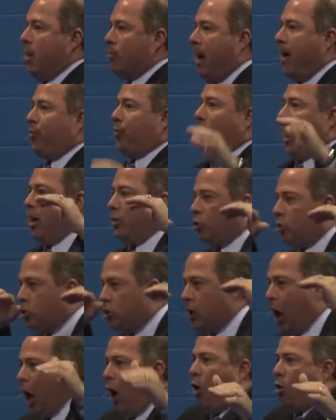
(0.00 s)
but
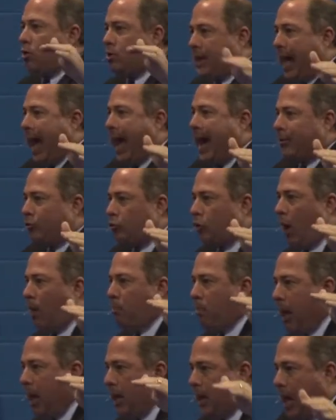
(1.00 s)
there's no death to
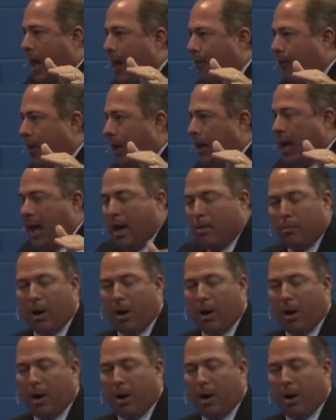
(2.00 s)
be given